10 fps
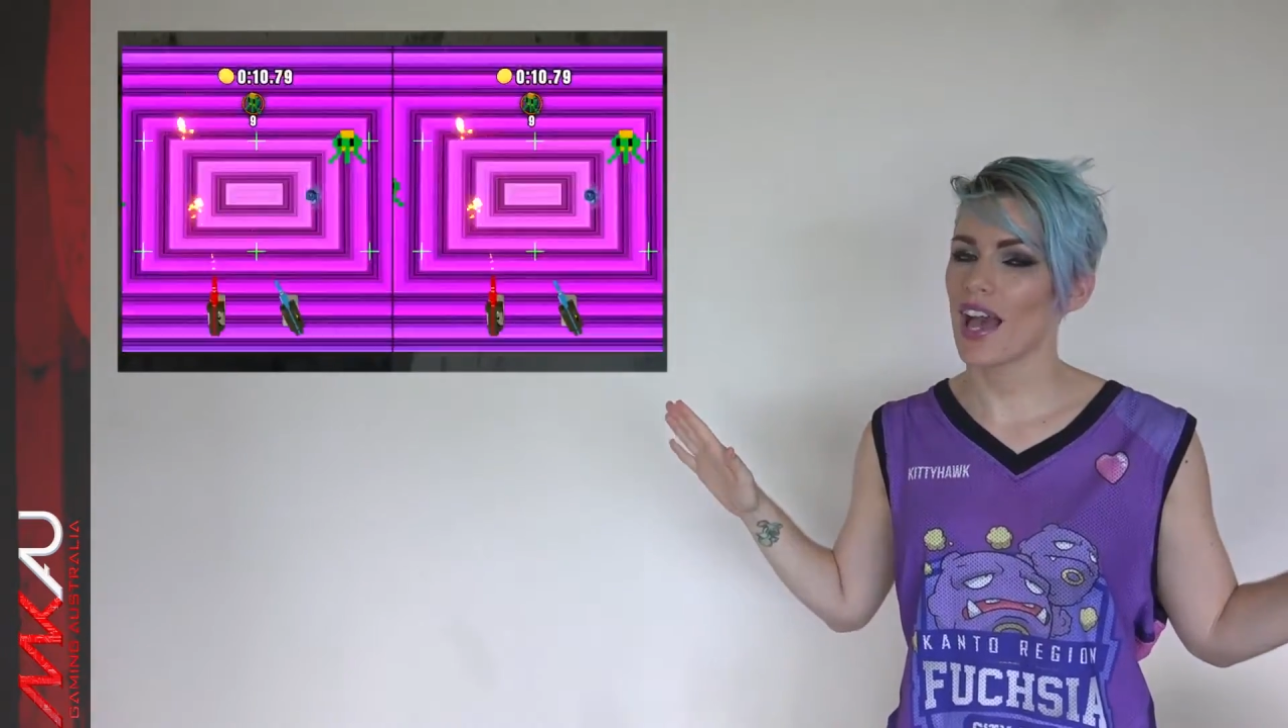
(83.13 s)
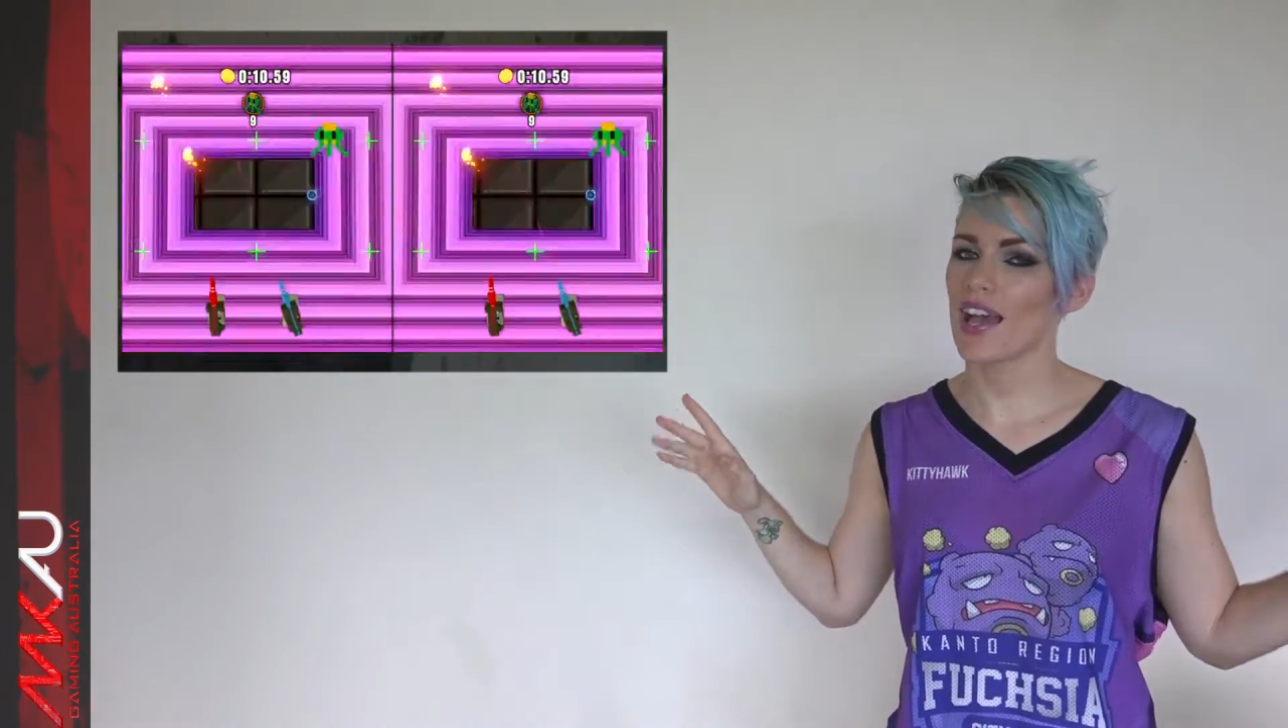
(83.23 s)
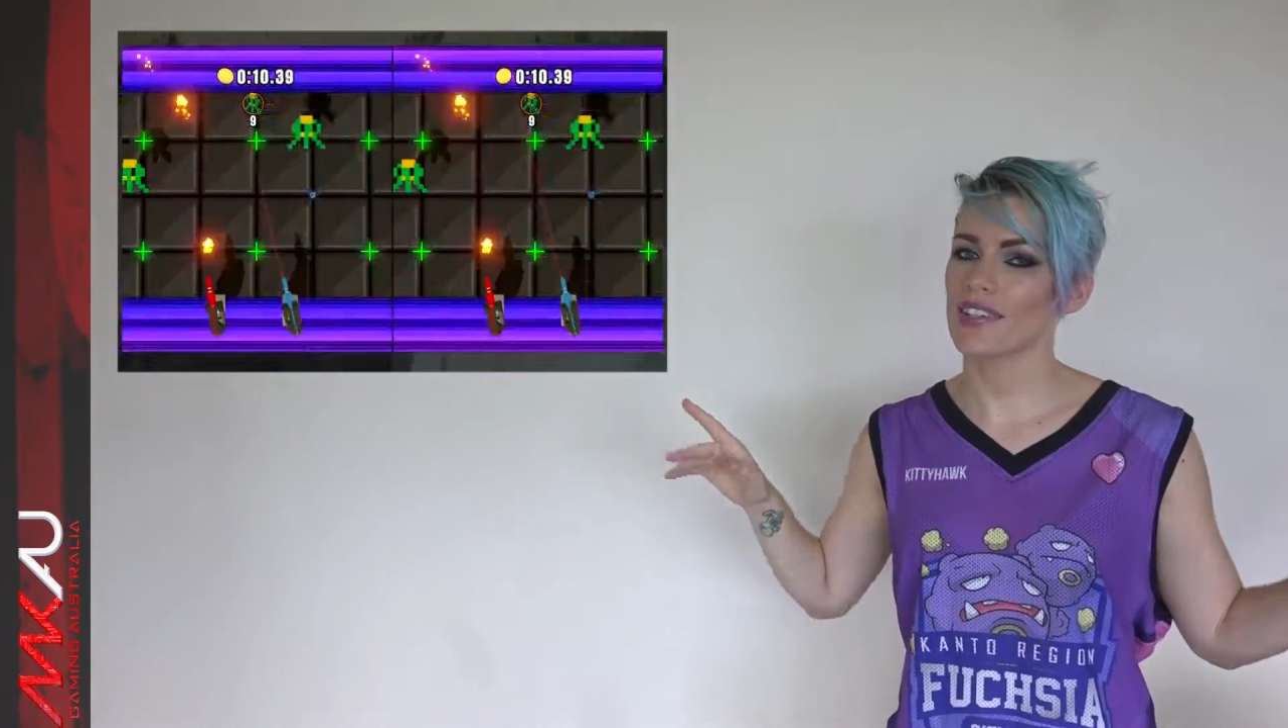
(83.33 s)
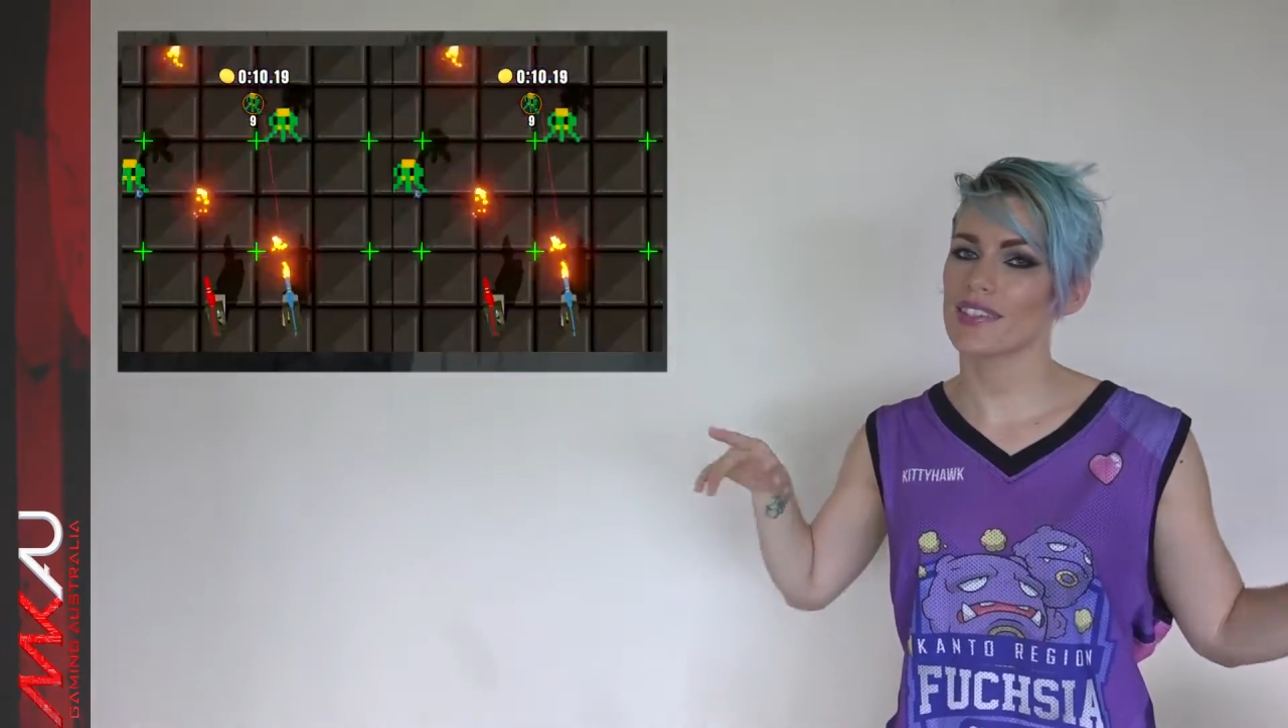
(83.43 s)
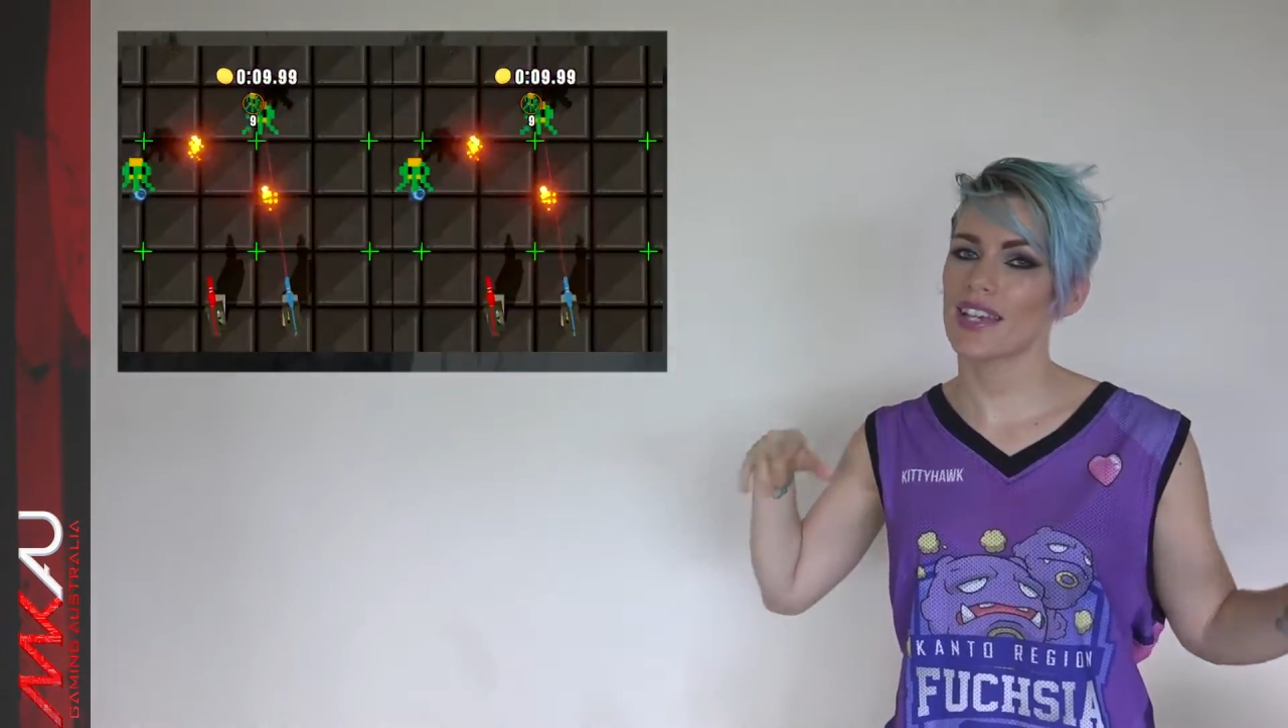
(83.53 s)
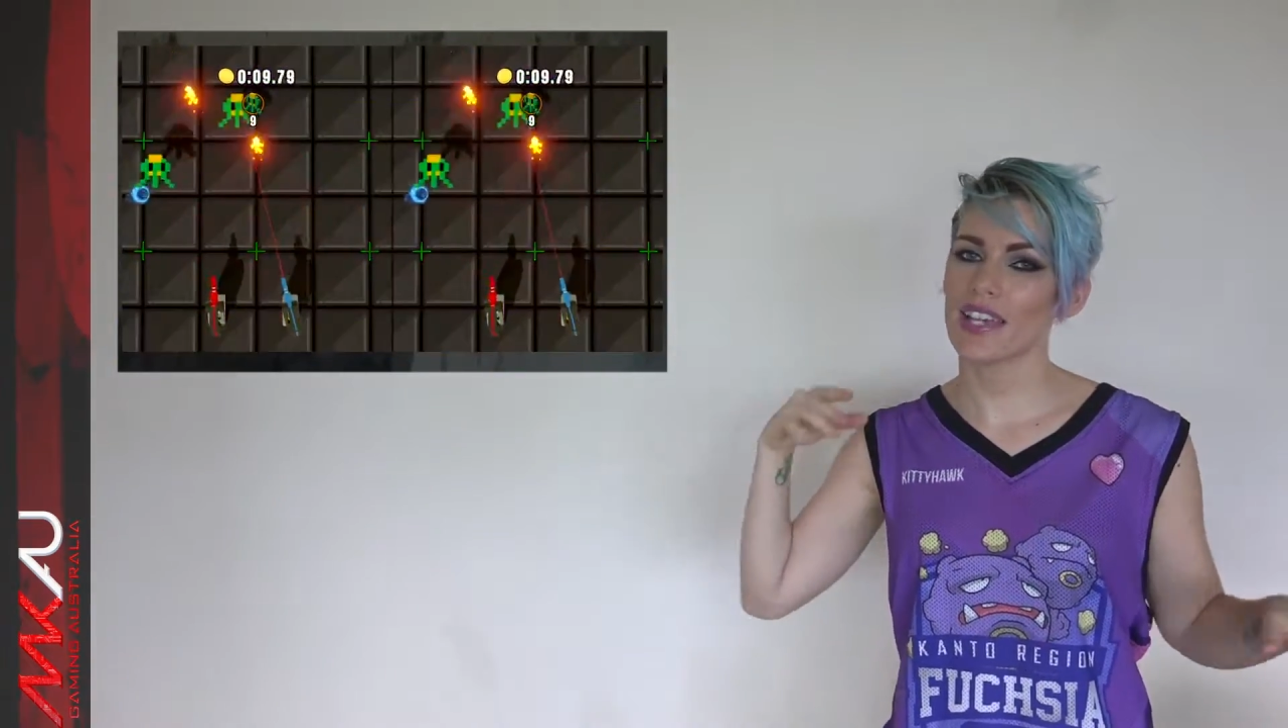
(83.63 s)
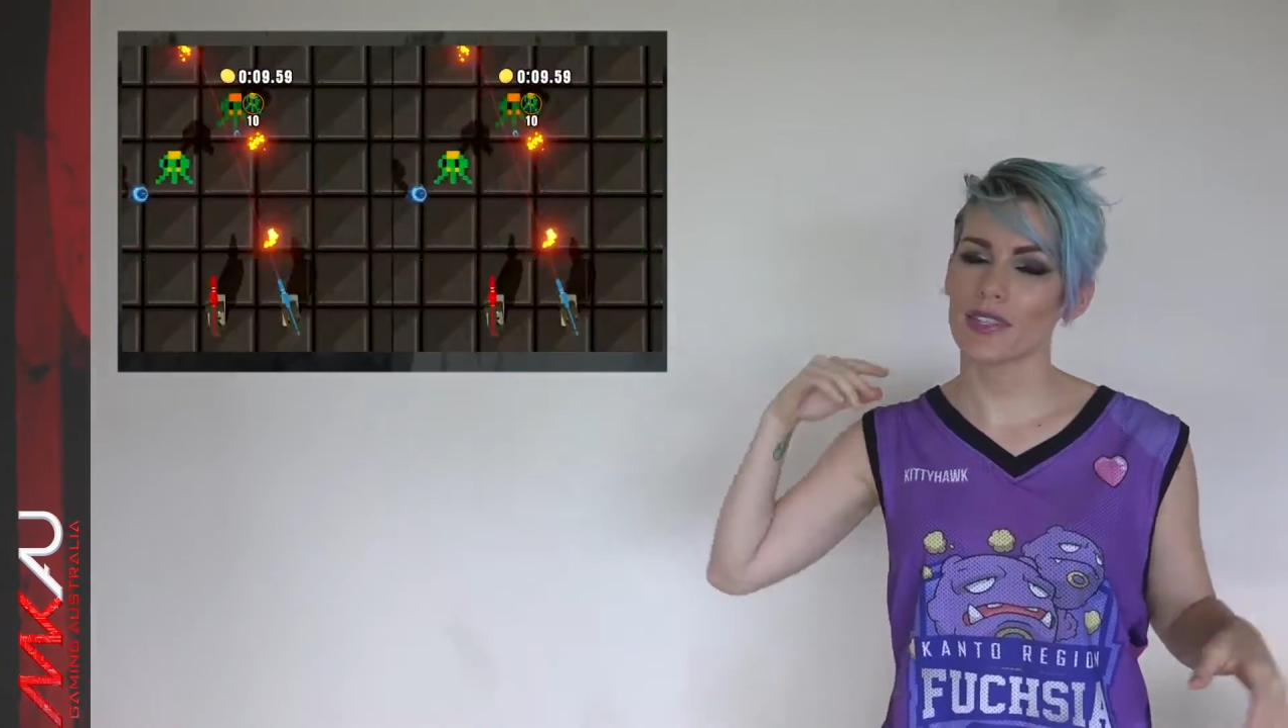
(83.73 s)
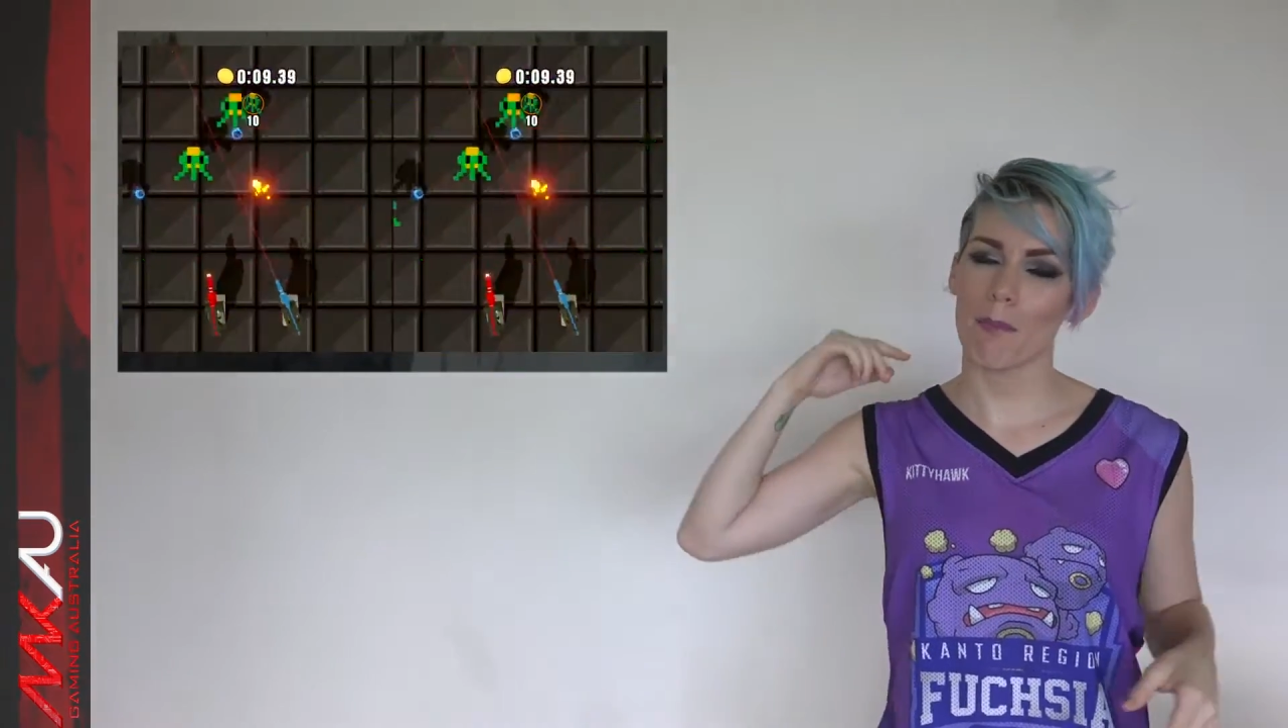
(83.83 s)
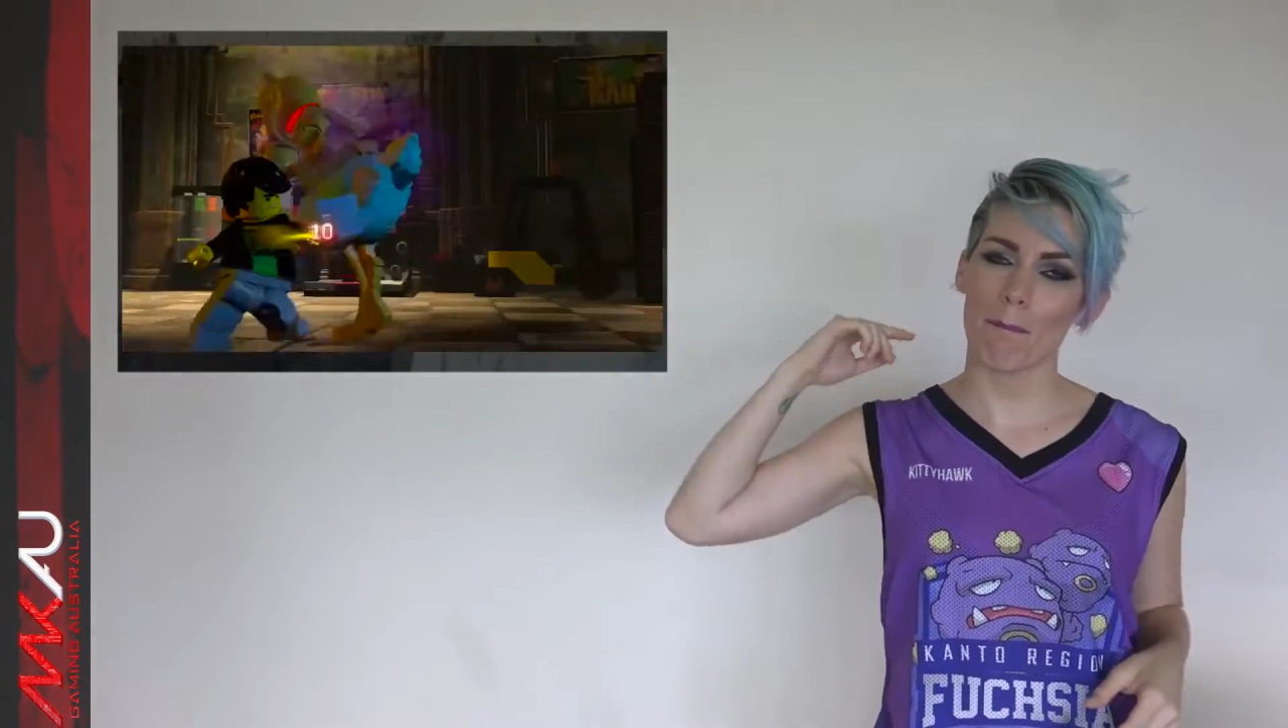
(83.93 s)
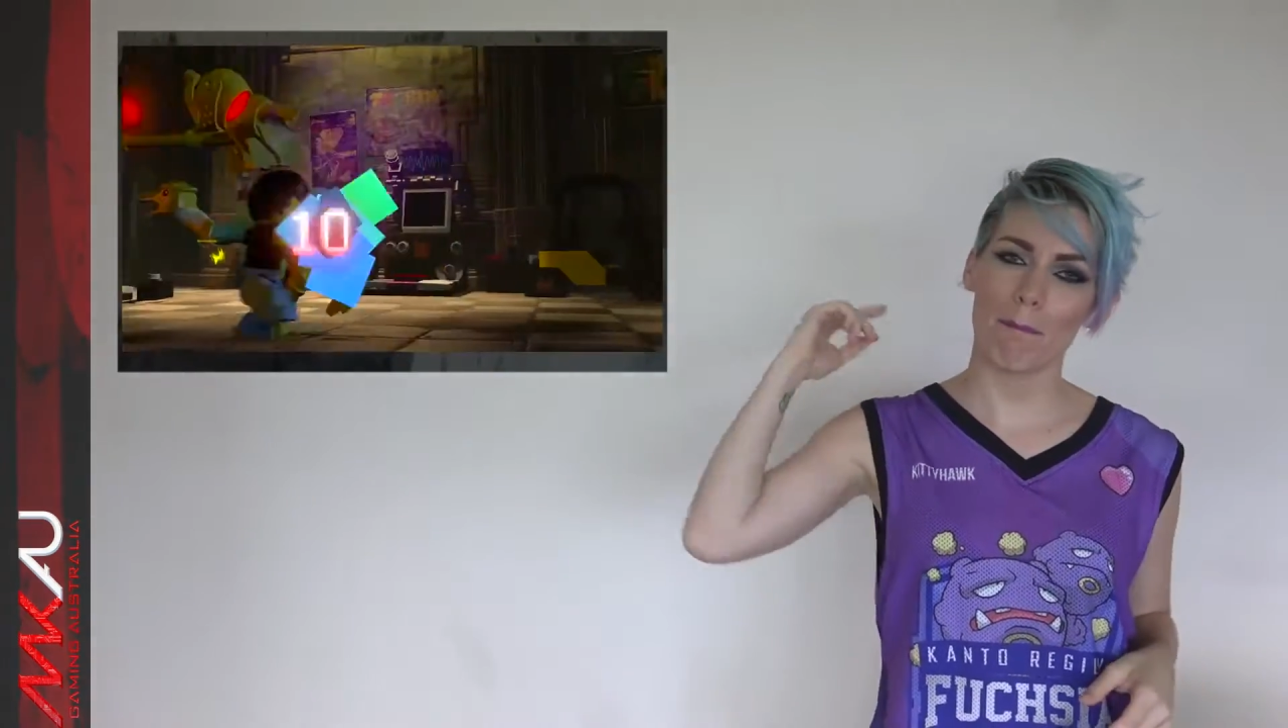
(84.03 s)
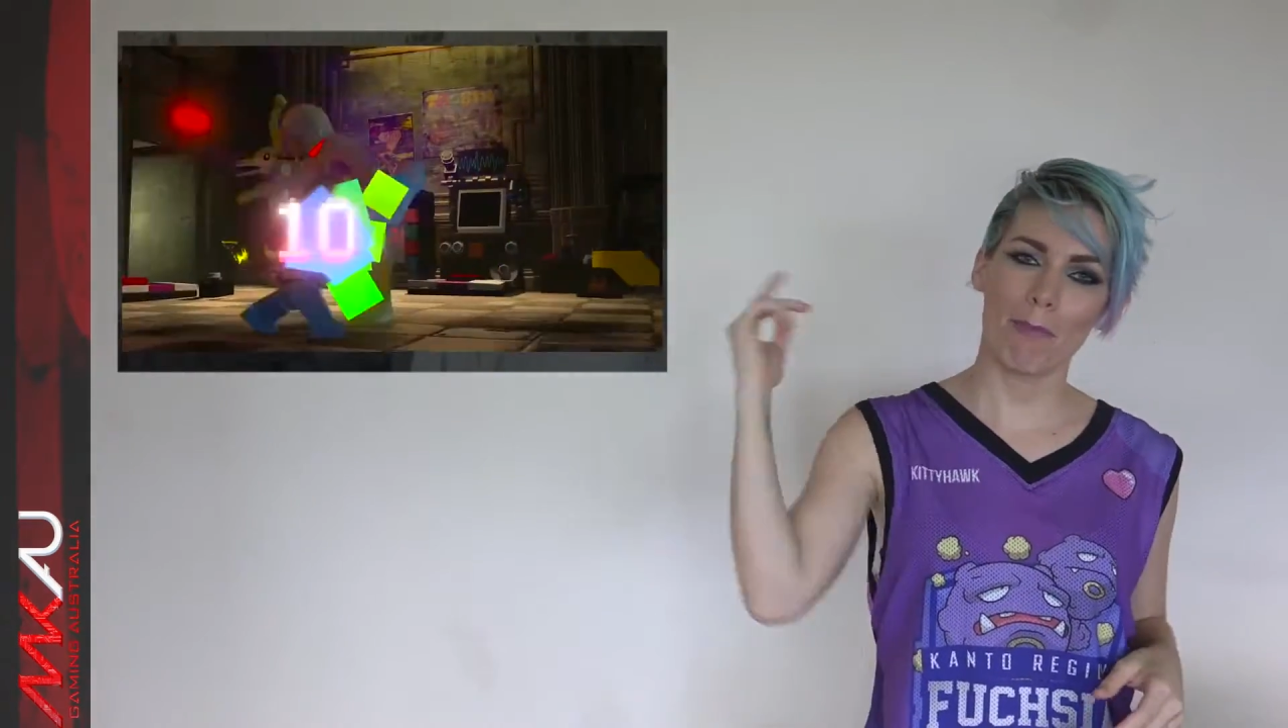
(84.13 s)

and take them